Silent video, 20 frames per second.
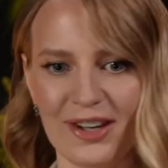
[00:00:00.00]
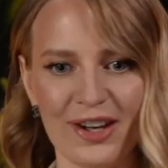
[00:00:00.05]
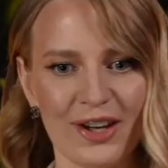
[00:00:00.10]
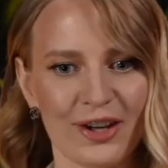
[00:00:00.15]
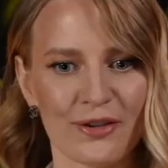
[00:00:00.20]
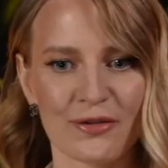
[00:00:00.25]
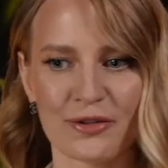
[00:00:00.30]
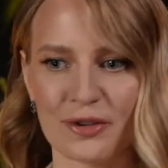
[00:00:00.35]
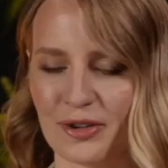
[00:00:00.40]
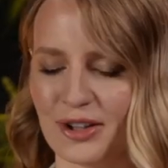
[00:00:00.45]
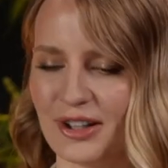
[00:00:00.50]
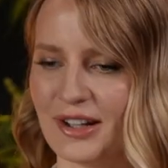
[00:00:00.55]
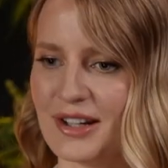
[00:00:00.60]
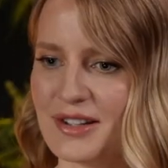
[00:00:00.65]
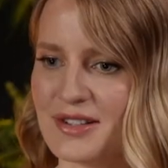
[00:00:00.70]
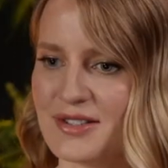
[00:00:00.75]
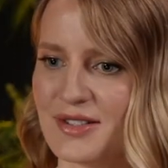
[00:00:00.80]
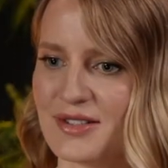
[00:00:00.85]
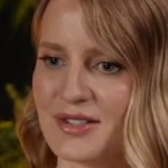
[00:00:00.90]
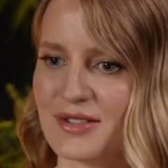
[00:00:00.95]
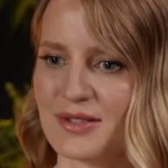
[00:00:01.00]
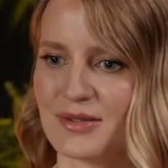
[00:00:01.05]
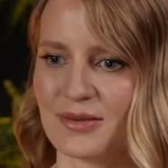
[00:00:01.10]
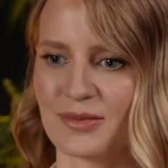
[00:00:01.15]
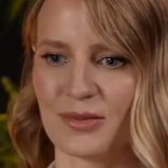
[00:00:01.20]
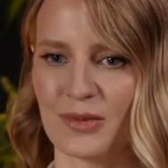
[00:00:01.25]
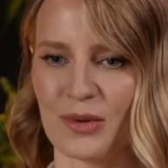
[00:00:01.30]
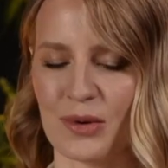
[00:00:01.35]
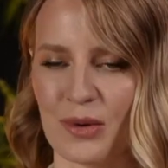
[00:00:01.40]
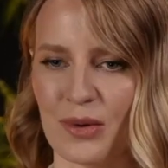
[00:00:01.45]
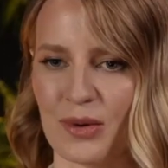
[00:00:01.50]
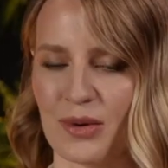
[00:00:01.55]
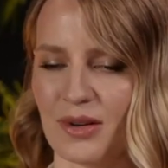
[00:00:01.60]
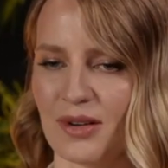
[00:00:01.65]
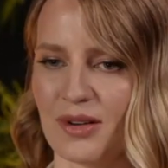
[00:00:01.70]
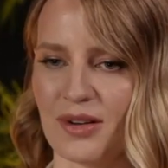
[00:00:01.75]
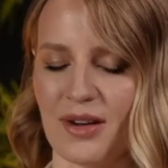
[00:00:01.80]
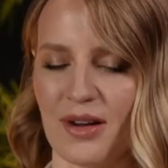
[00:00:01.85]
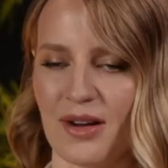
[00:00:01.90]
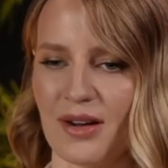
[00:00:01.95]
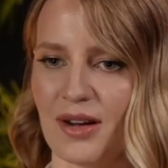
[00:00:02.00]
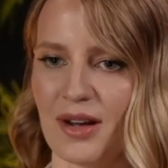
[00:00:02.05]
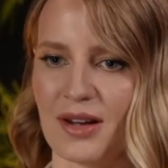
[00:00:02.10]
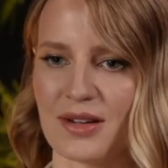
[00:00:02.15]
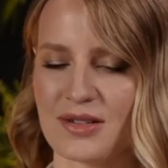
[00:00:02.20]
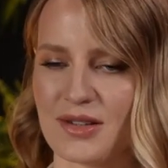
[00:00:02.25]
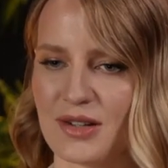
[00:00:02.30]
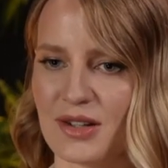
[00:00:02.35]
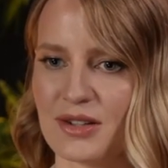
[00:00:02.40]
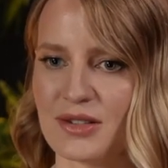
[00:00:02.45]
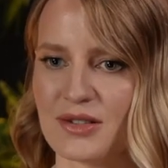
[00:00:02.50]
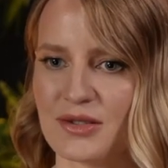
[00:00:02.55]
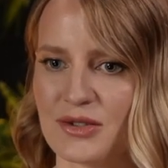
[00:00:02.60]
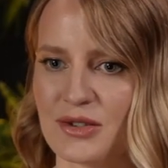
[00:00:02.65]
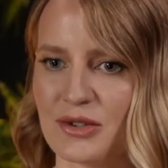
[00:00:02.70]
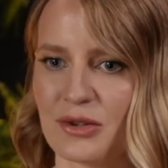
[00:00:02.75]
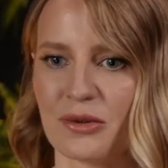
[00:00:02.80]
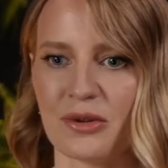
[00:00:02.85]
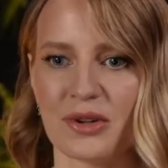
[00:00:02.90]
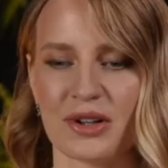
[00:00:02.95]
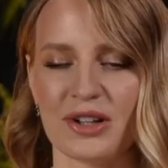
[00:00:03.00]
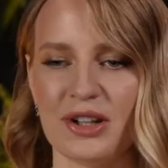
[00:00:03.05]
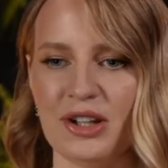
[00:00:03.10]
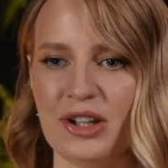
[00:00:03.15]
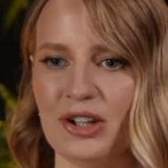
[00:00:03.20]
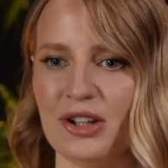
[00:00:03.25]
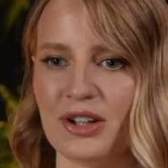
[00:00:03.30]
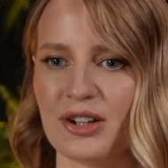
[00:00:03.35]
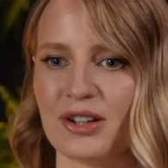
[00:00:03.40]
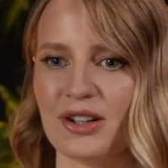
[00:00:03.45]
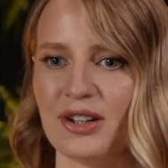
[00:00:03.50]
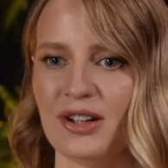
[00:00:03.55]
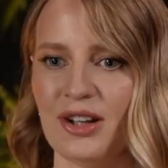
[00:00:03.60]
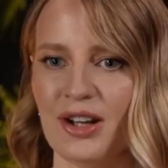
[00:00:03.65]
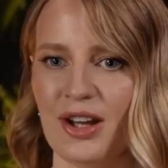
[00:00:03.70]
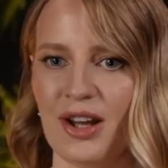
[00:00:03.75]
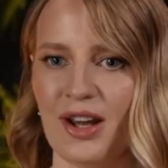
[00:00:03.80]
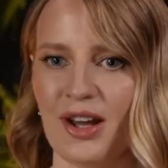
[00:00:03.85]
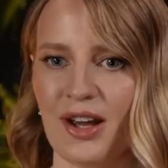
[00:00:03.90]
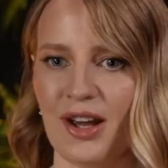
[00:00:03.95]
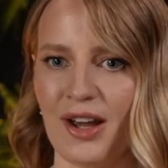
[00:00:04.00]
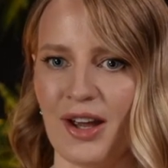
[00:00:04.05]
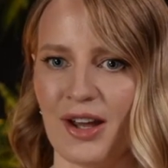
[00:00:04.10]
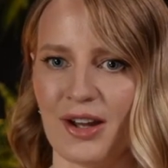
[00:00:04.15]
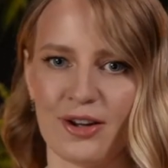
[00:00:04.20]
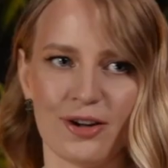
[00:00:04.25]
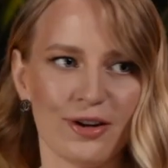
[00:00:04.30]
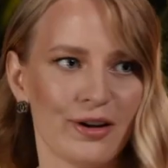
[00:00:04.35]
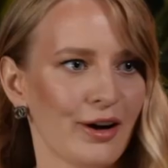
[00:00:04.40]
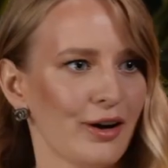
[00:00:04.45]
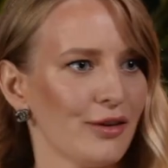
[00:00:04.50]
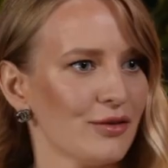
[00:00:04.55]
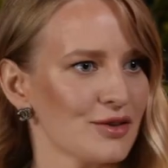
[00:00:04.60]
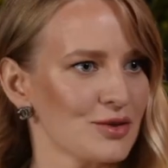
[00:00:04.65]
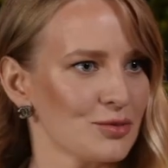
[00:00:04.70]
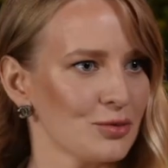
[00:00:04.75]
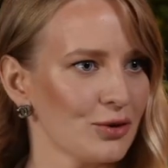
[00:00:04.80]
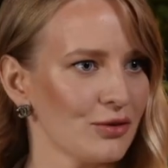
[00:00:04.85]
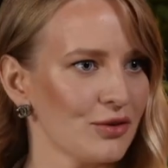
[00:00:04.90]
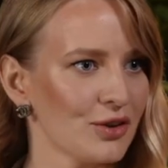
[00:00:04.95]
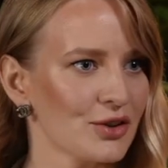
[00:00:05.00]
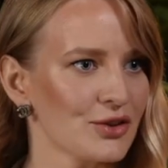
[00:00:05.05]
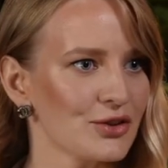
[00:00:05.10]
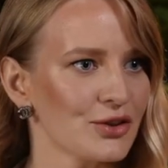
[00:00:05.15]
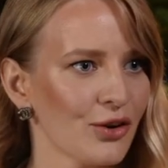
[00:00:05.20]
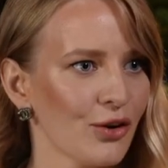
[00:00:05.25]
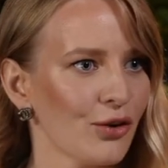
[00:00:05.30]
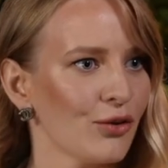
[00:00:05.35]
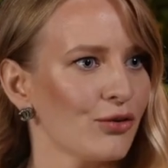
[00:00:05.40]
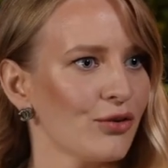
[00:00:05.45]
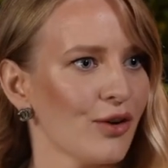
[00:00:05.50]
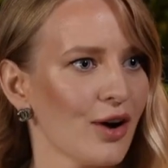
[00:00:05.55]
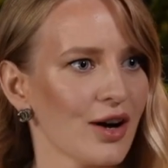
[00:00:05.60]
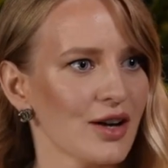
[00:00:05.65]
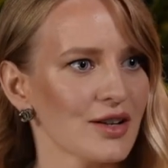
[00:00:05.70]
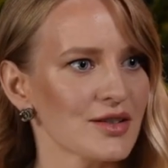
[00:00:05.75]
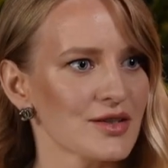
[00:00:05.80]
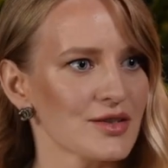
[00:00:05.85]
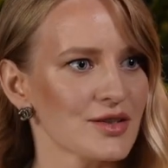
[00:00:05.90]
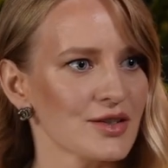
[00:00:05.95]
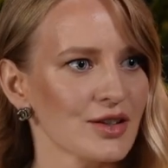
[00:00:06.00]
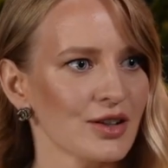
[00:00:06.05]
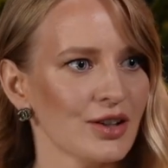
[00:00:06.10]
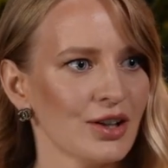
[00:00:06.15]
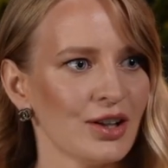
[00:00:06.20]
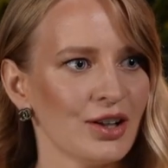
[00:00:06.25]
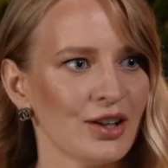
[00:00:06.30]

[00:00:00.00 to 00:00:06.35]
Yeah, everyone has his story here, and the life is moving so fast.